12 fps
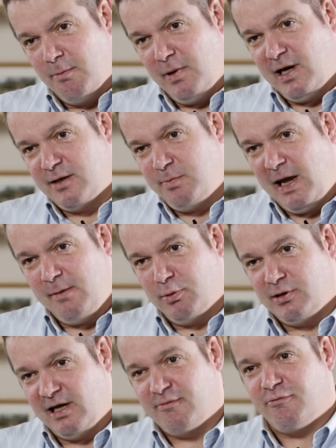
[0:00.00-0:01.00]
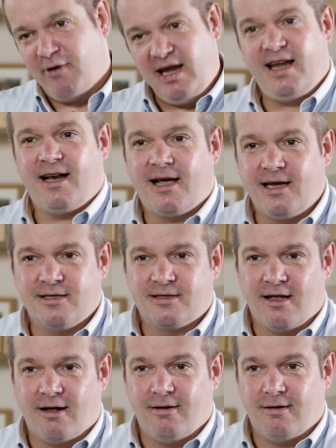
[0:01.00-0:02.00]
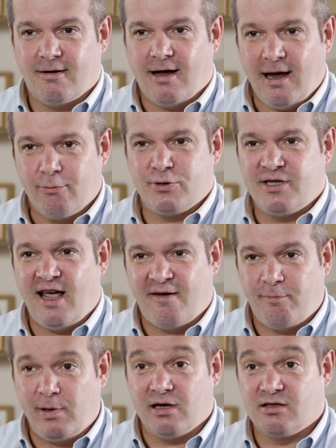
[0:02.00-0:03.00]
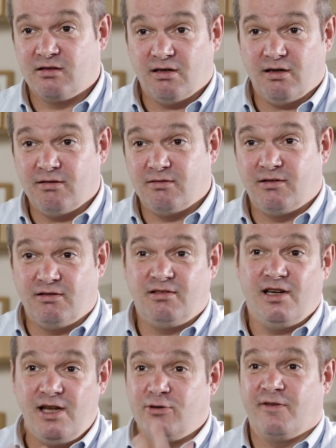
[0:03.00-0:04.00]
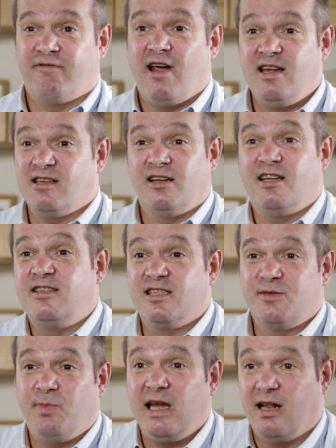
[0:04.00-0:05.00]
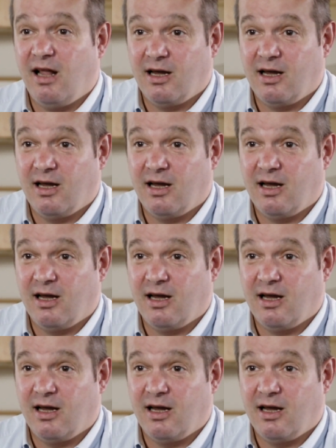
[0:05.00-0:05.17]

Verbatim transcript: because people didn't realise that I was deaf because, to use a phrase, I didn't speak